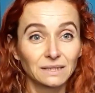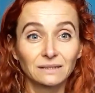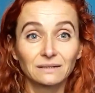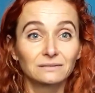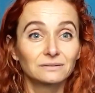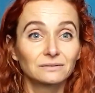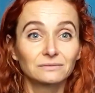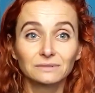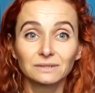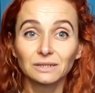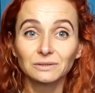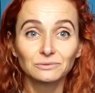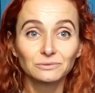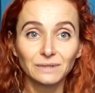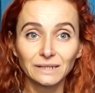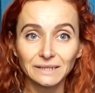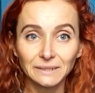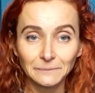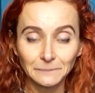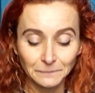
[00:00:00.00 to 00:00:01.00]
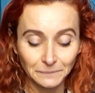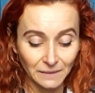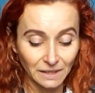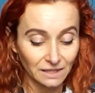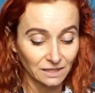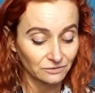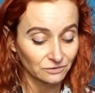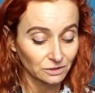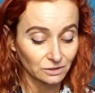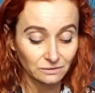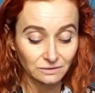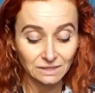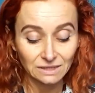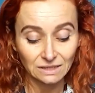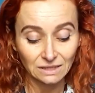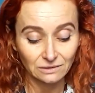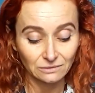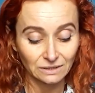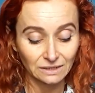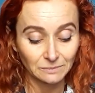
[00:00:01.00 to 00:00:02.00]
don't know why. I have no
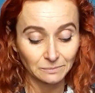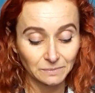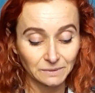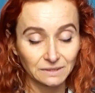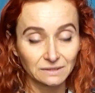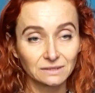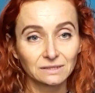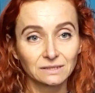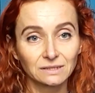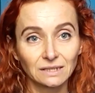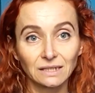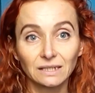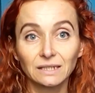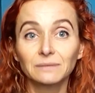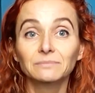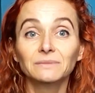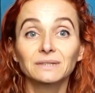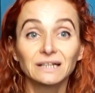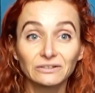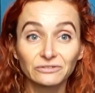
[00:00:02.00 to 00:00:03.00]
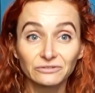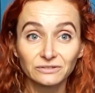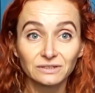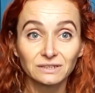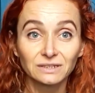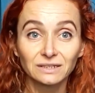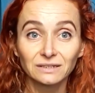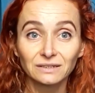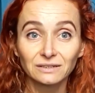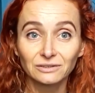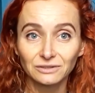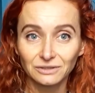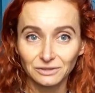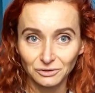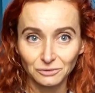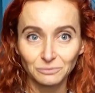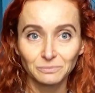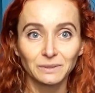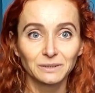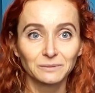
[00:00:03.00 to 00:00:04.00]
idea why, but I am definitely going
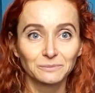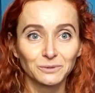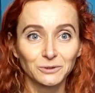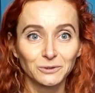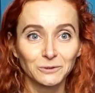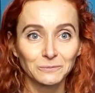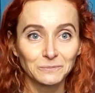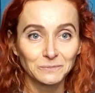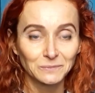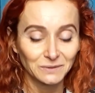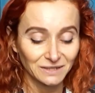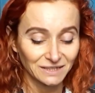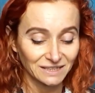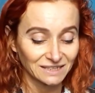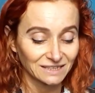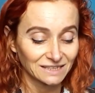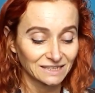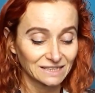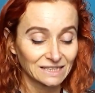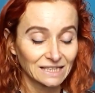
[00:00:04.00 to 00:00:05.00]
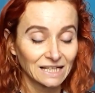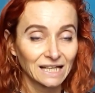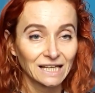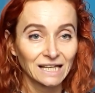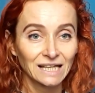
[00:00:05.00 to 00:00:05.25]
to buy more, because